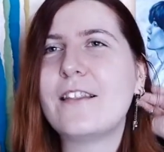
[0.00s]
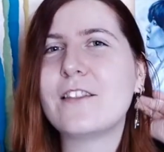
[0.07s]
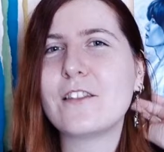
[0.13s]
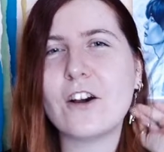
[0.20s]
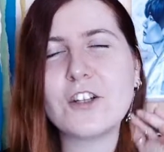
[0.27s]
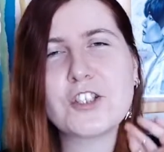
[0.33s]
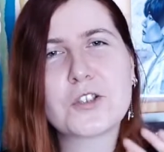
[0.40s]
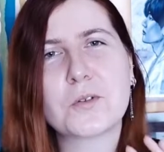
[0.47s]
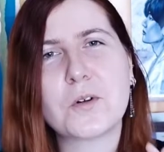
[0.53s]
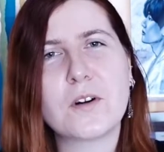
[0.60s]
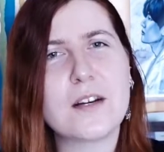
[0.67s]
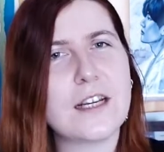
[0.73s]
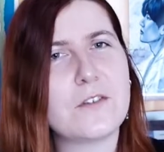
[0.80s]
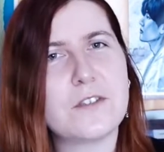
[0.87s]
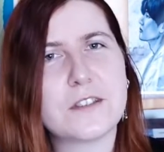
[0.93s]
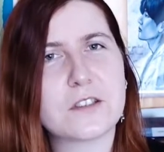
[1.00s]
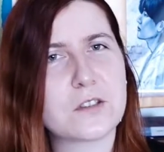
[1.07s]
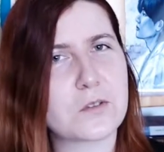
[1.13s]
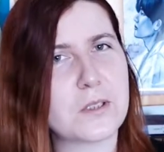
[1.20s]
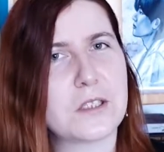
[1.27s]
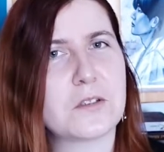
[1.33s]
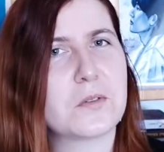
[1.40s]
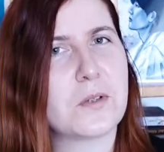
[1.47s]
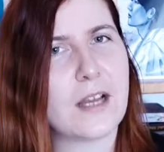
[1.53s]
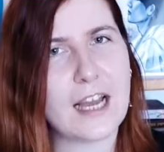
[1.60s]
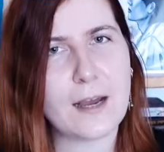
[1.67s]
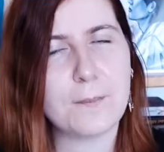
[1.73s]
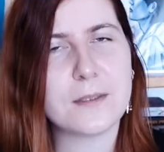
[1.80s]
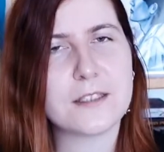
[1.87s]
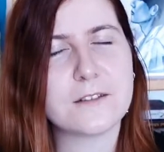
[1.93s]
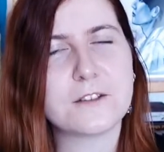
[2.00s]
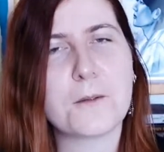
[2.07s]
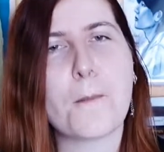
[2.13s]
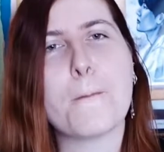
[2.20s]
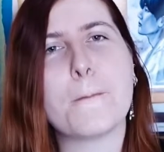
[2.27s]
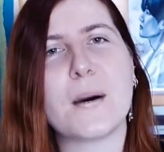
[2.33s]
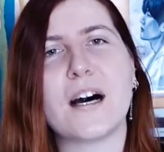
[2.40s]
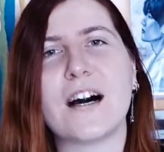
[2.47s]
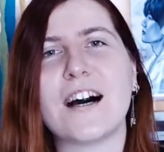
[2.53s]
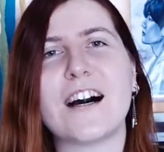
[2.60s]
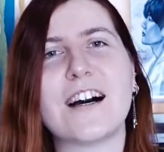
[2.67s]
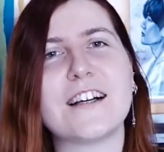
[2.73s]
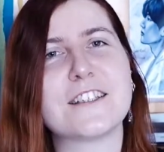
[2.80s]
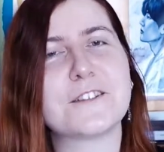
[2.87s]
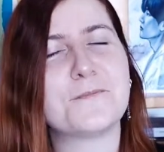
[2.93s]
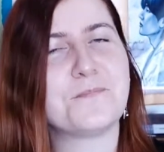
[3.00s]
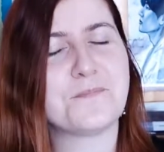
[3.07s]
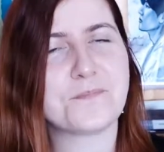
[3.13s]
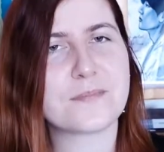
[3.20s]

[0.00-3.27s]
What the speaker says: Not sure if it's going to happen, but